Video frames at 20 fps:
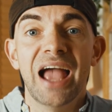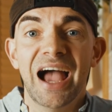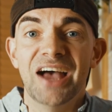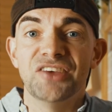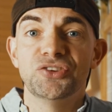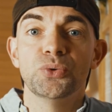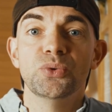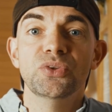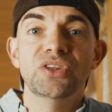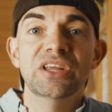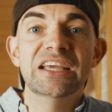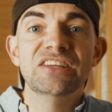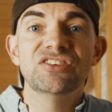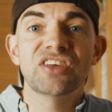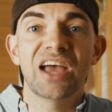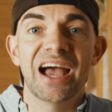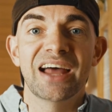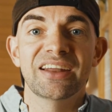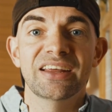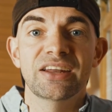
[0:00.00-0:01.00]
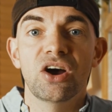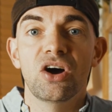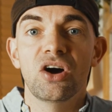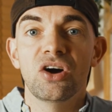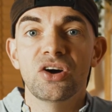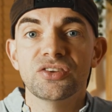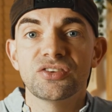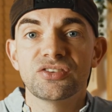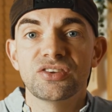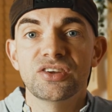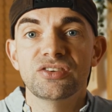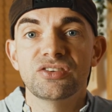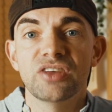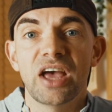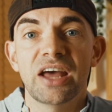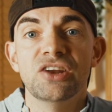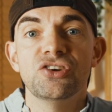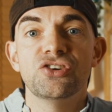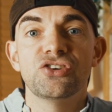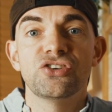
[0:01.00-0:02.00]
as you'll need to add in answers
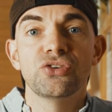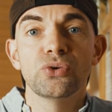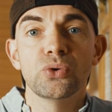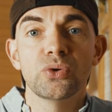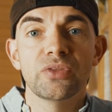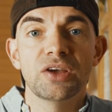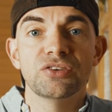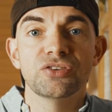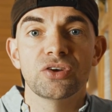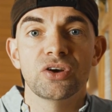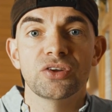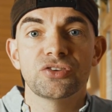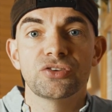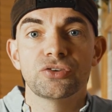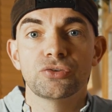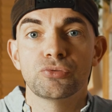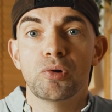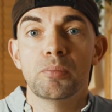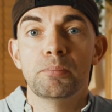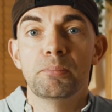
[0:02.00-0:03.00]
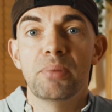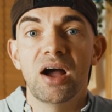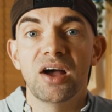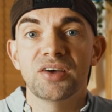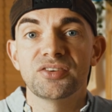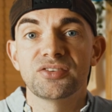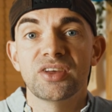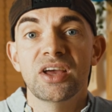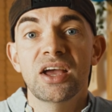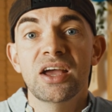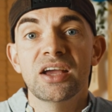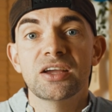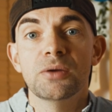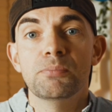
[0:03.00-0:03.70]
and ensure those answers are robust